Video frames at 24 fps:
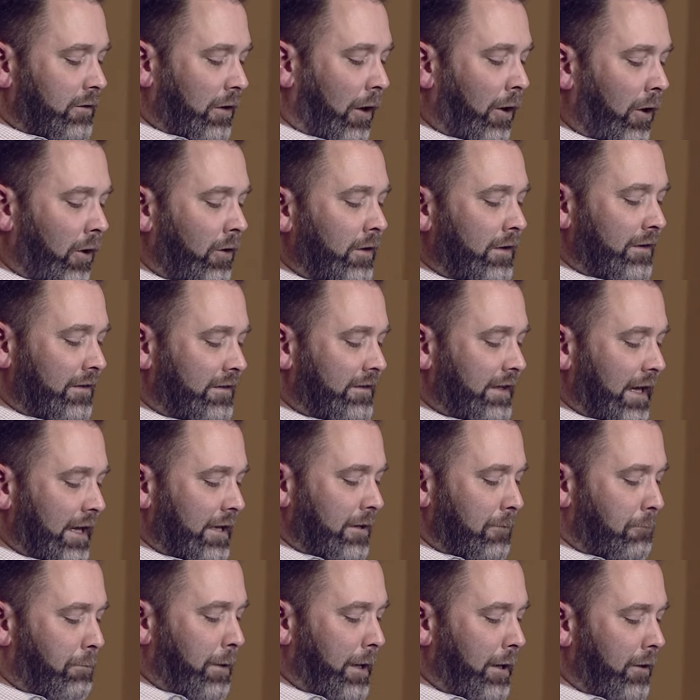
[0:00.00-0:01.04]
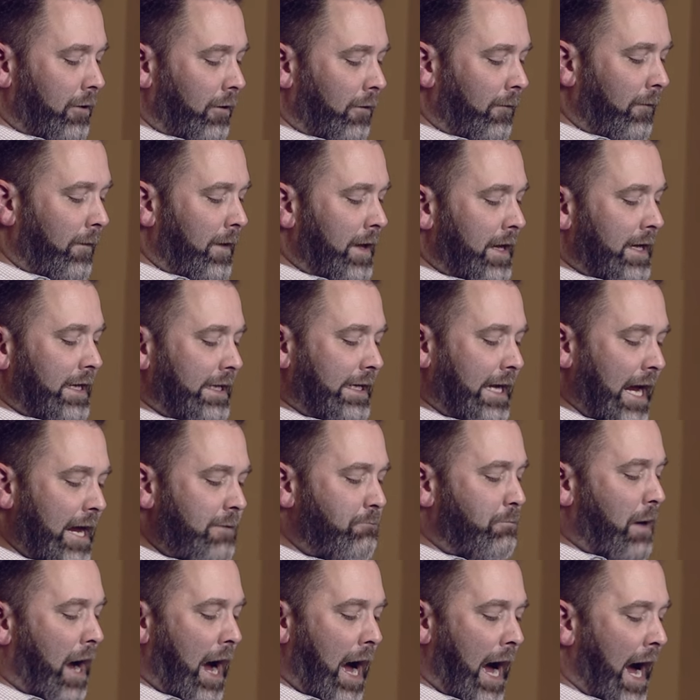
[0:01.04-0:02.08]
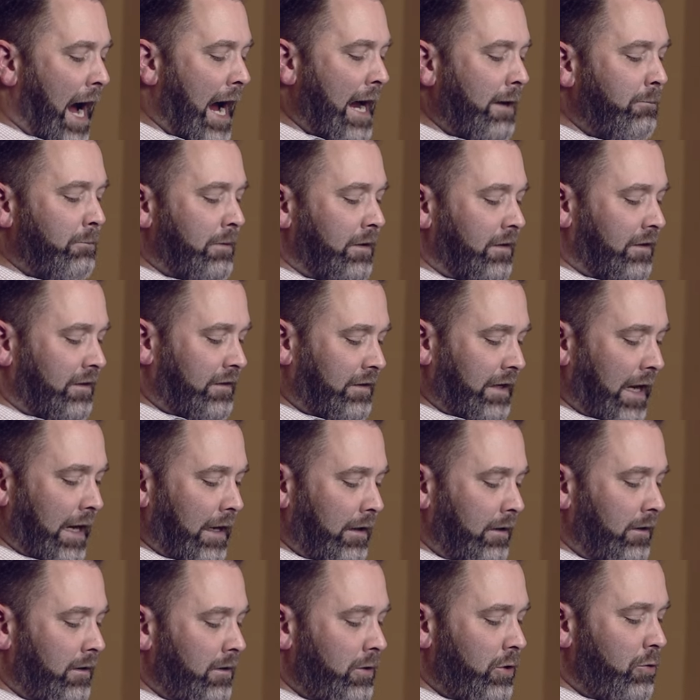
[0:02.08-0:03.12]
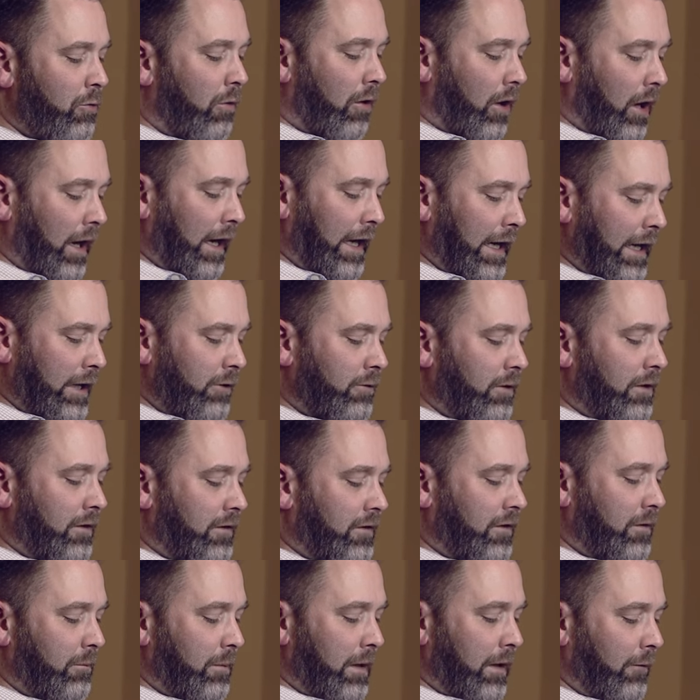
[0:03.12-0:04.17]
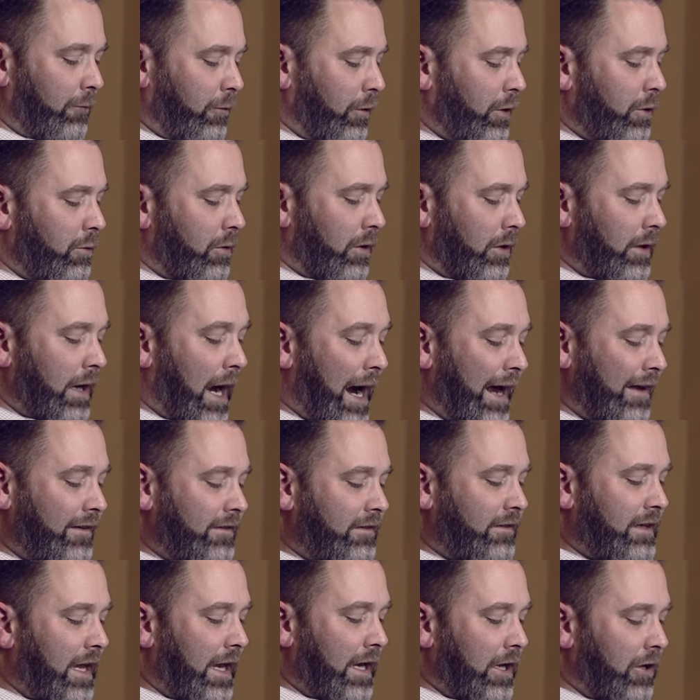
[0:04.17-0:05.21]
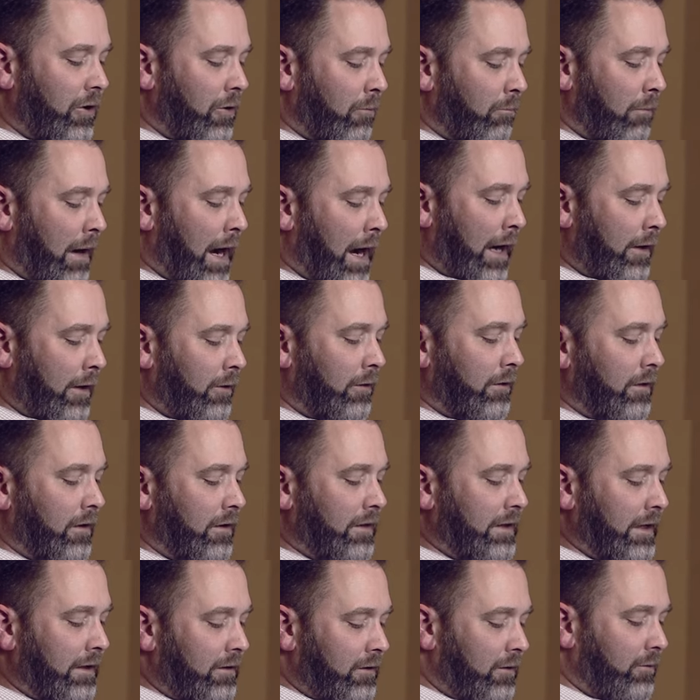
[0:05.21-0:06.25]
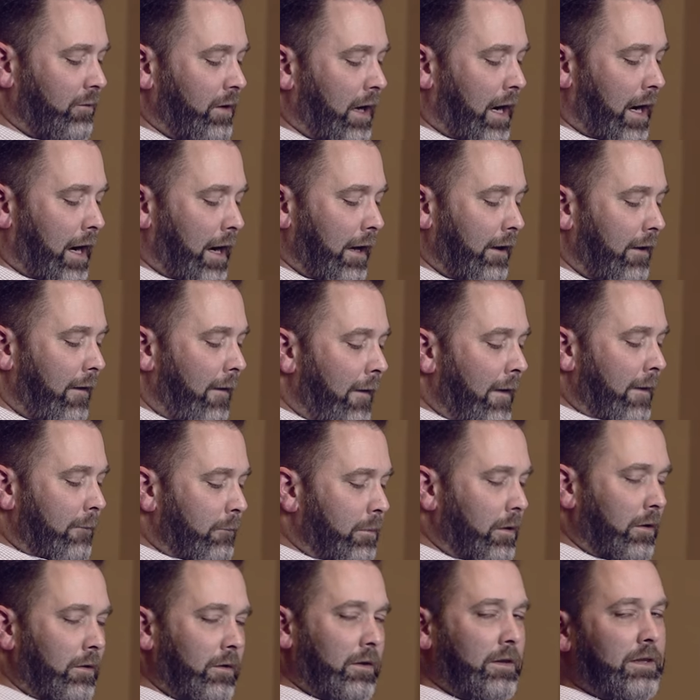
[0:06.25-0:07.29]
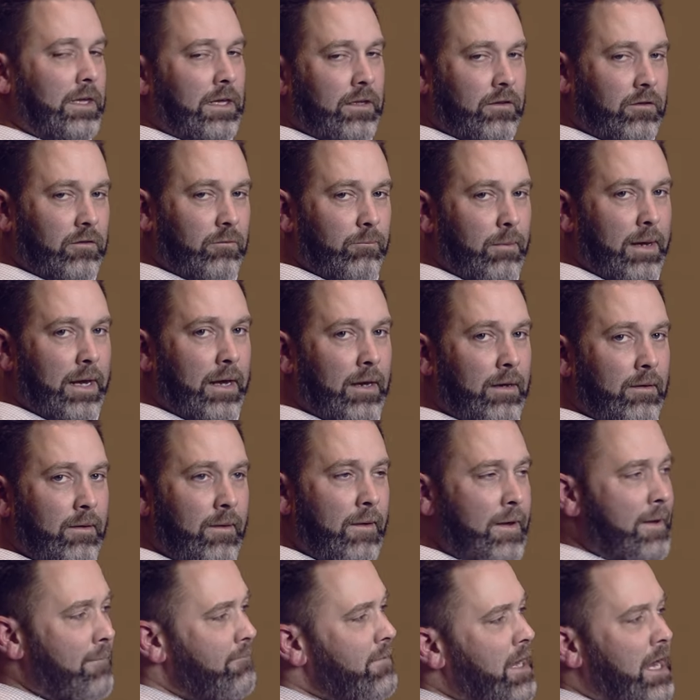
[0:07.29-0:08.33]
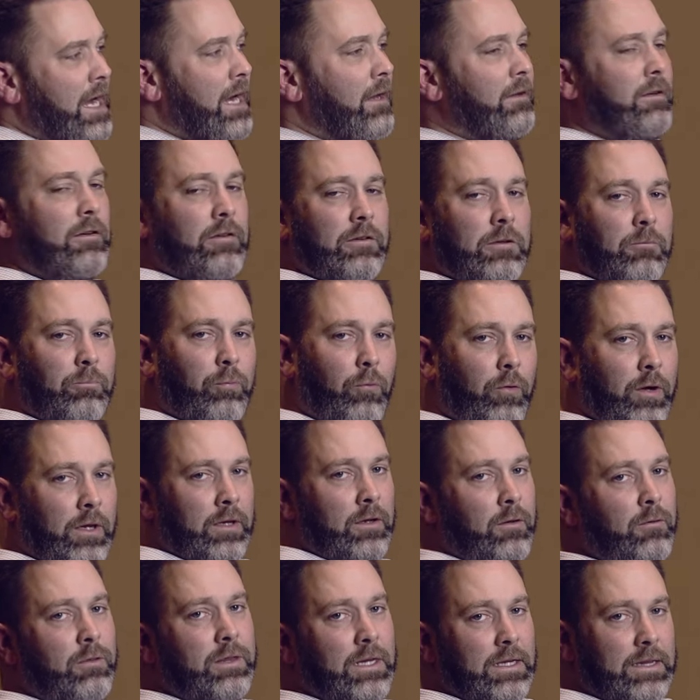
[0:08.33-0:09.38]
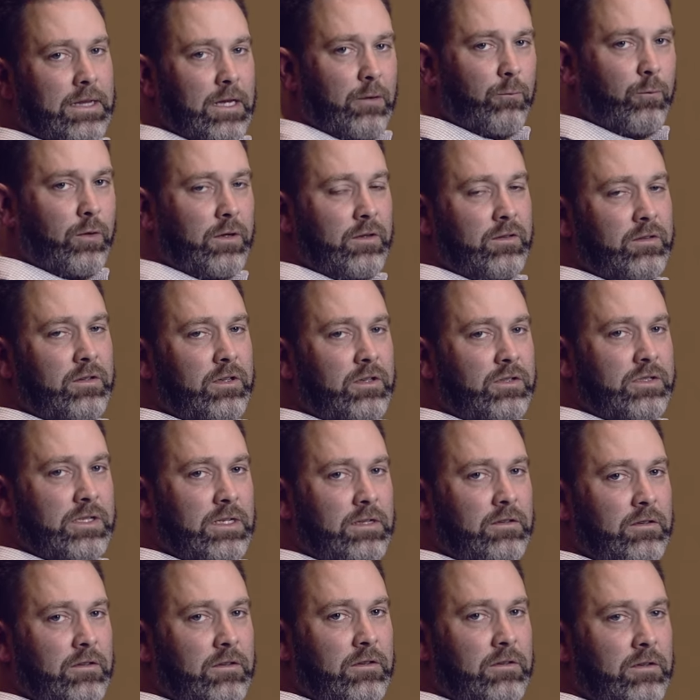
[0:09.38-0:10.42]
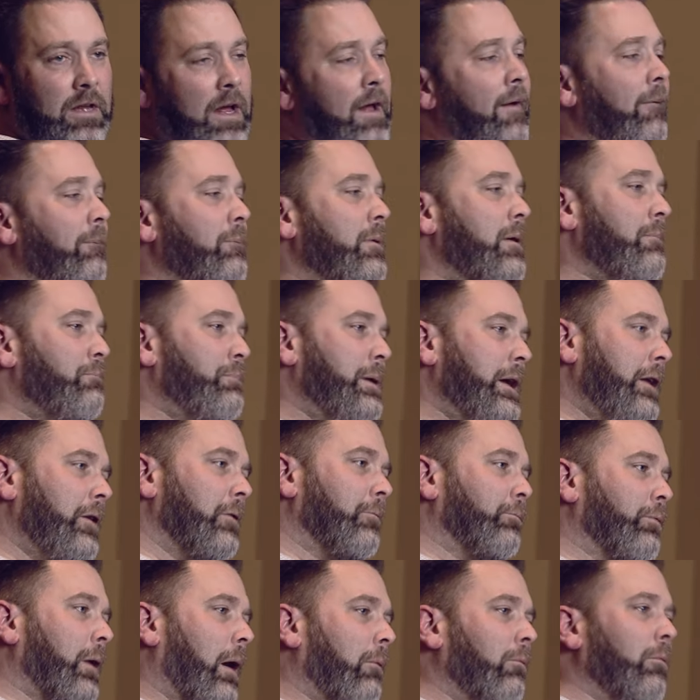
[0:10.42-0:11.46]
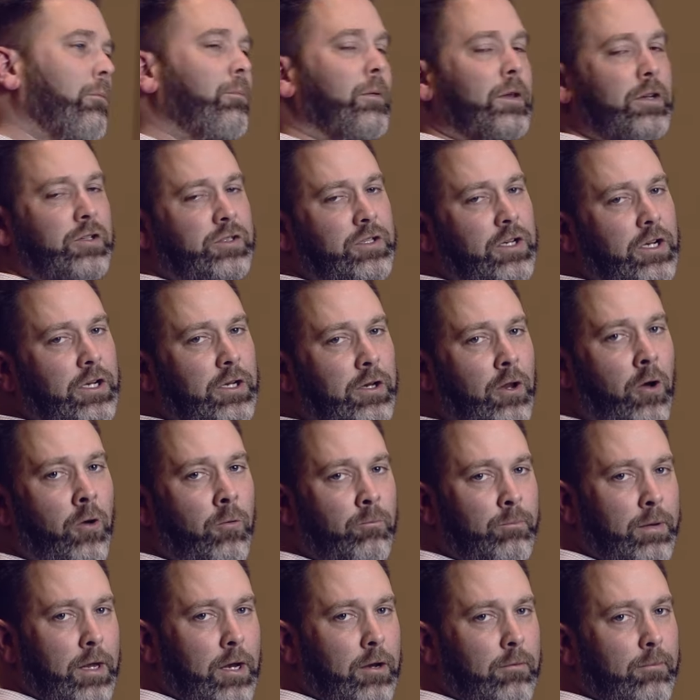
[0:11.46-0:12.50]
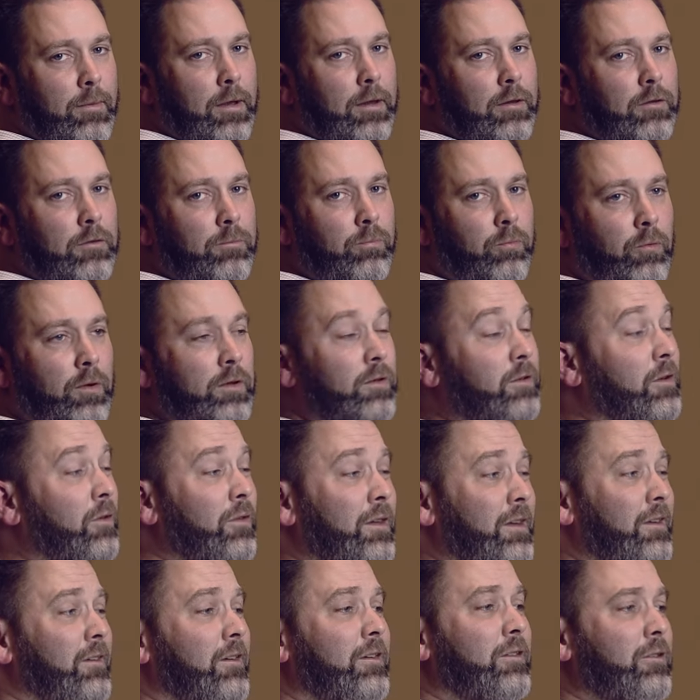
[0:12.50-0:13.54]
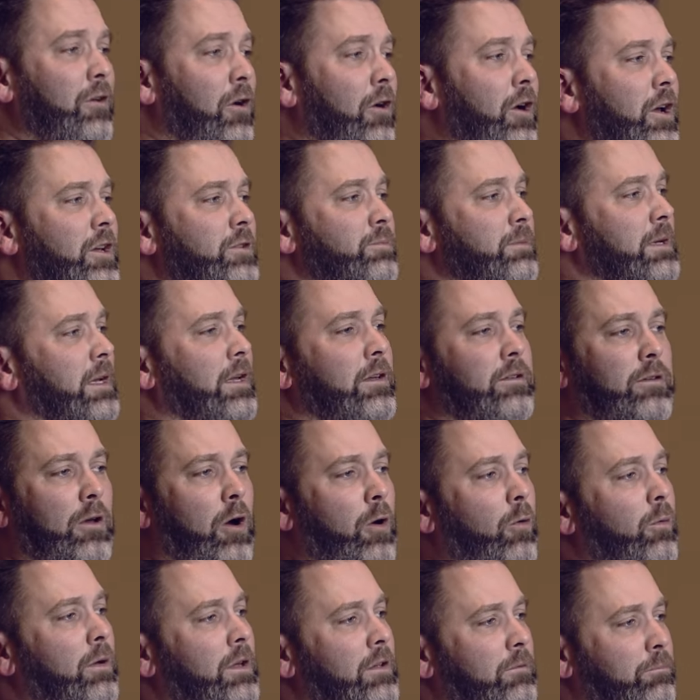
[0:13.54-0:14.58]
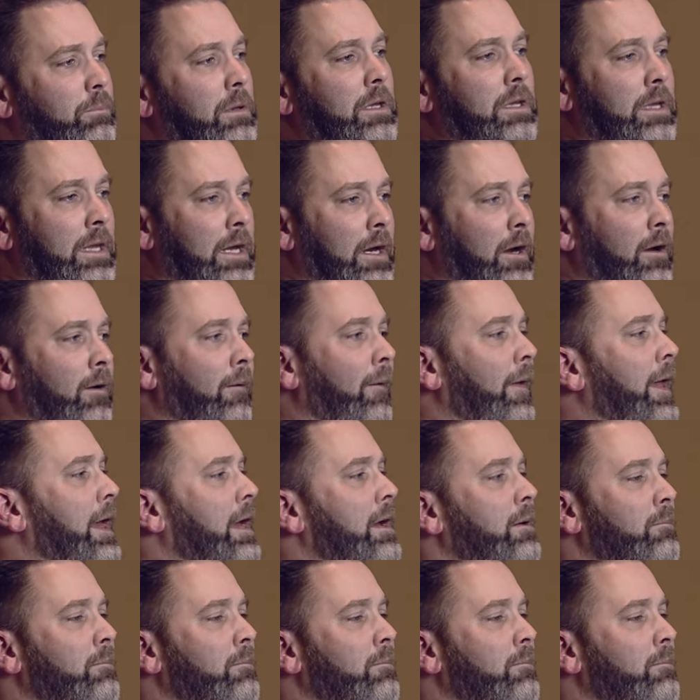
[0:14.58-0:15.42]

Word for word: turned and said to Peter, "Get behind me, Satan, you are a hindrance to me, for you are not setting your mind on the things of God, but on the things of man." How disappointing you think that was to Jesus, that Peter probably should have known better by this point. So the discouragement has always been there,